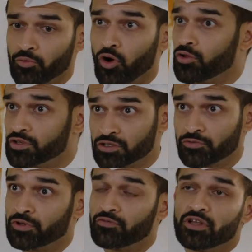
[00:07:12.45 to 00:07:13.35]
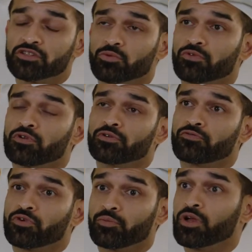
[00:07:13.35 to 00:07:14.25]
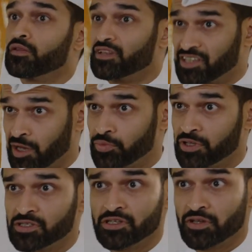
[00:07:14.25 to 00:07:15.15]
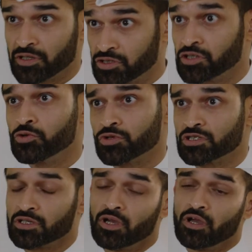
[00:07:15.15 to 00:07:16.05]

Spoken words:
all these different events that we've learned from, the Champions League, the continuous